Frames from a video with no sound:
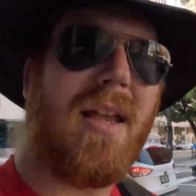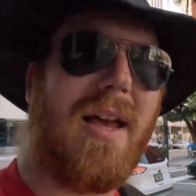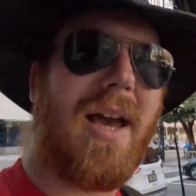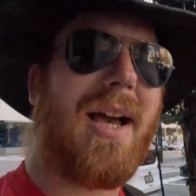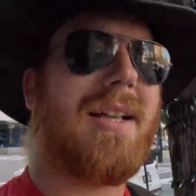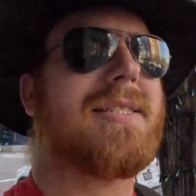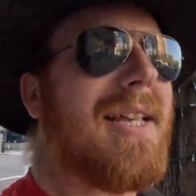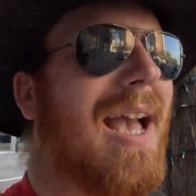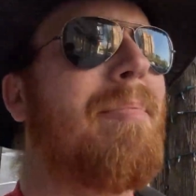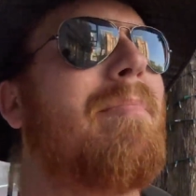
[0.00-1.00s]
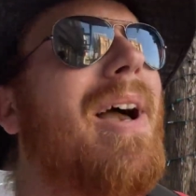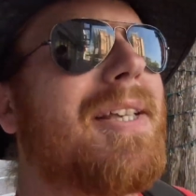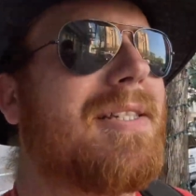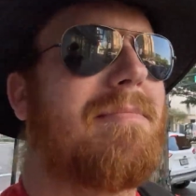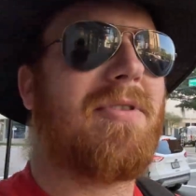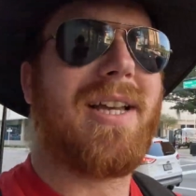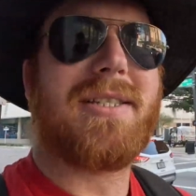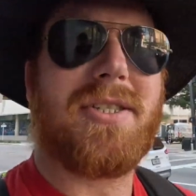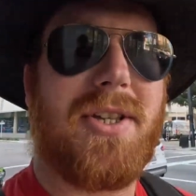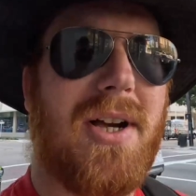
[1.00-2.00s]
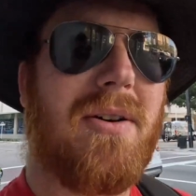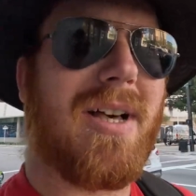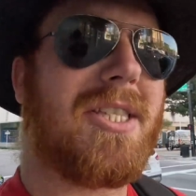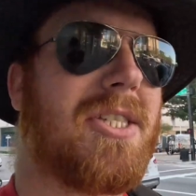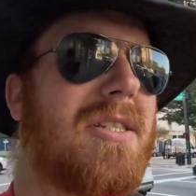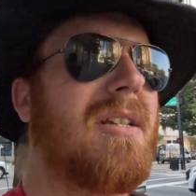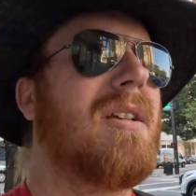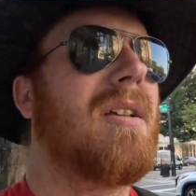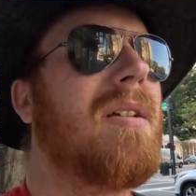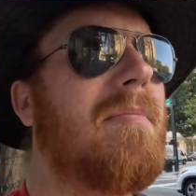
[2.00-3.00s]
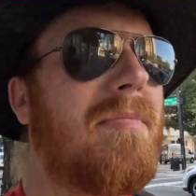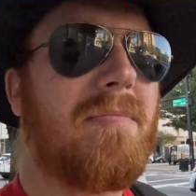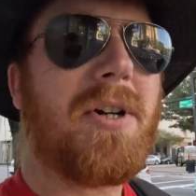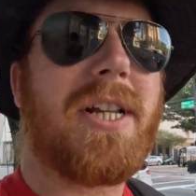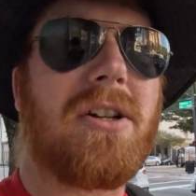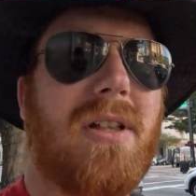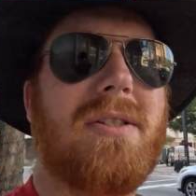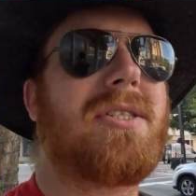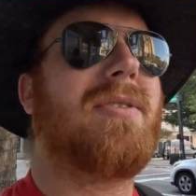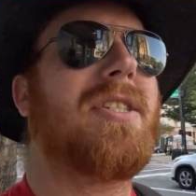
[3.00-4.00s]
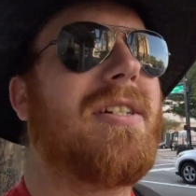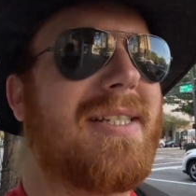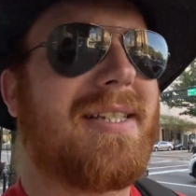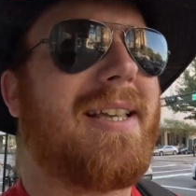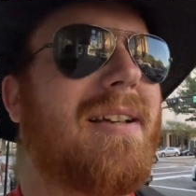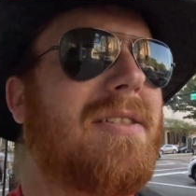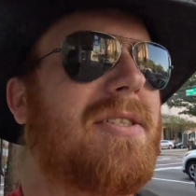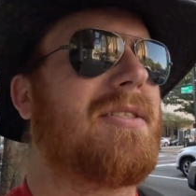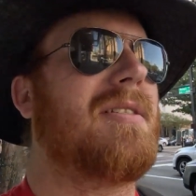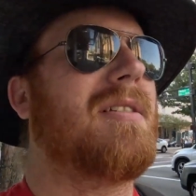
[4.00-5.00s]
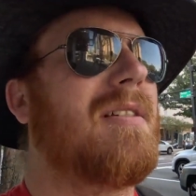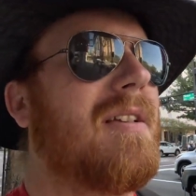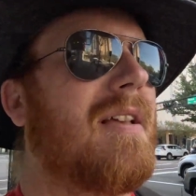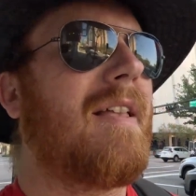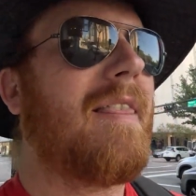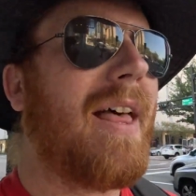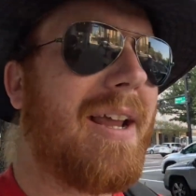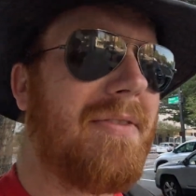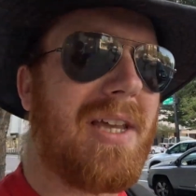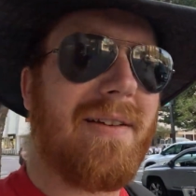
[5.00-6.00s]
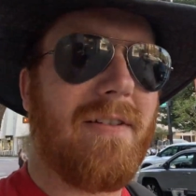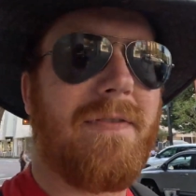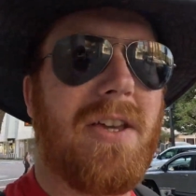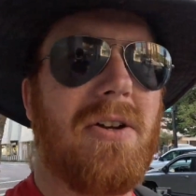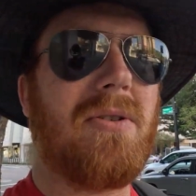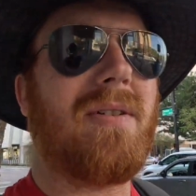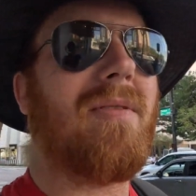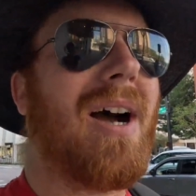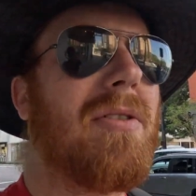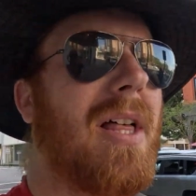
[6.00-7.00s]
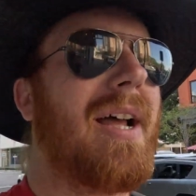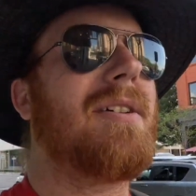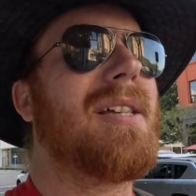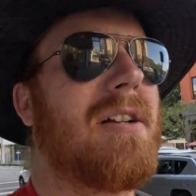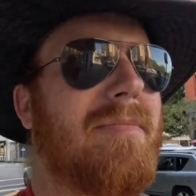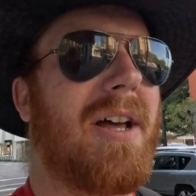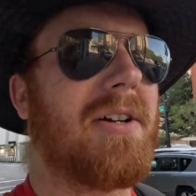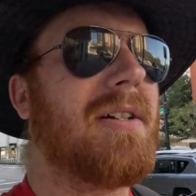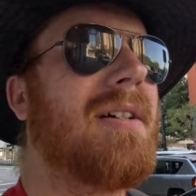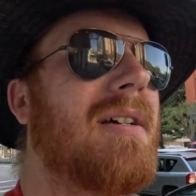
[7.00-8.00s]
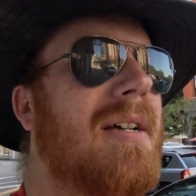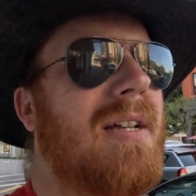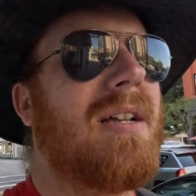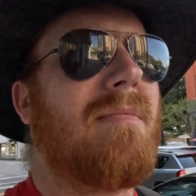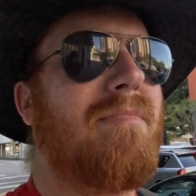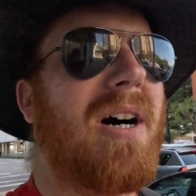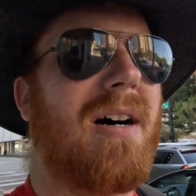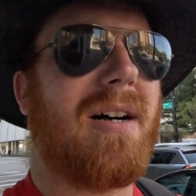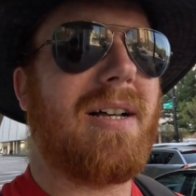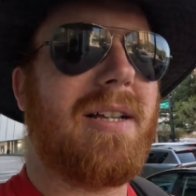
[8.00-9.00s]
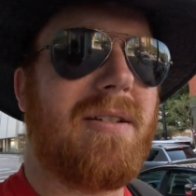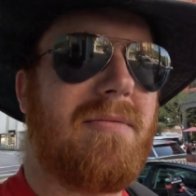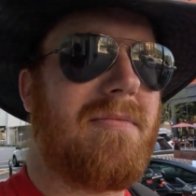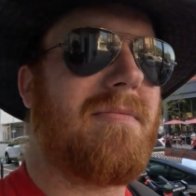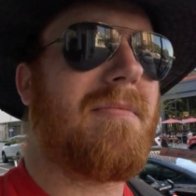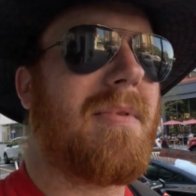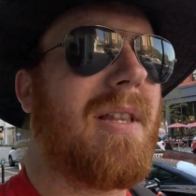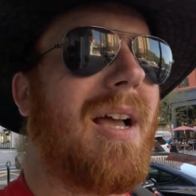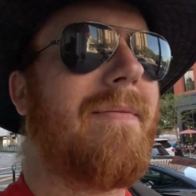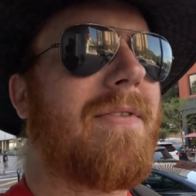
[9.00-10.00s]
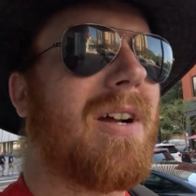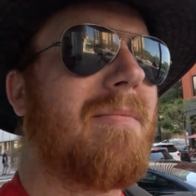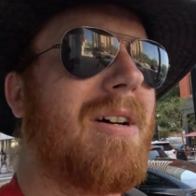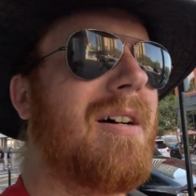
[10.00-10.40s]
As Tampa Mexican places go, that's pretty close to as good as it gets. I can think of a few outliers that are better, but I'm from